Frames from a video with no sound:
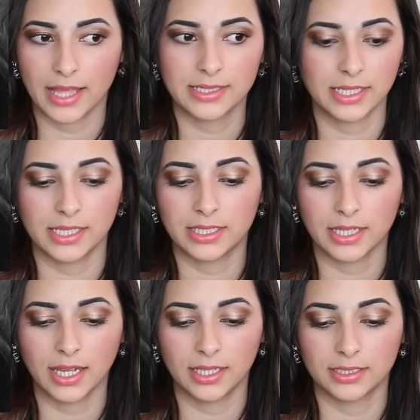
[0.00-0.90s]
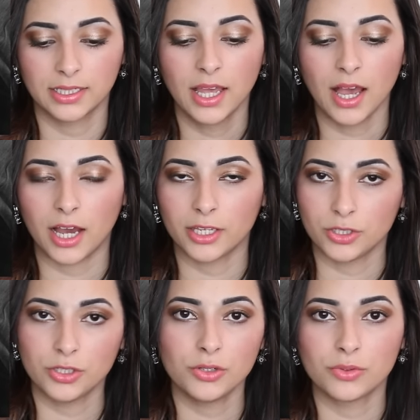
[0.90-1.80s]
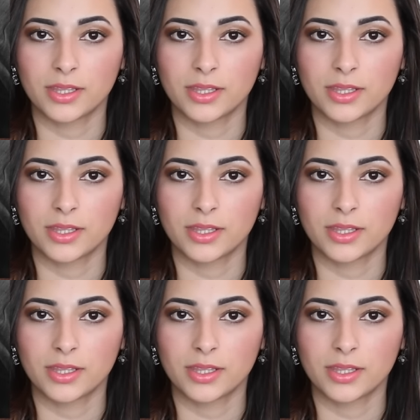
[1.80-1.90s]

headache, and I knew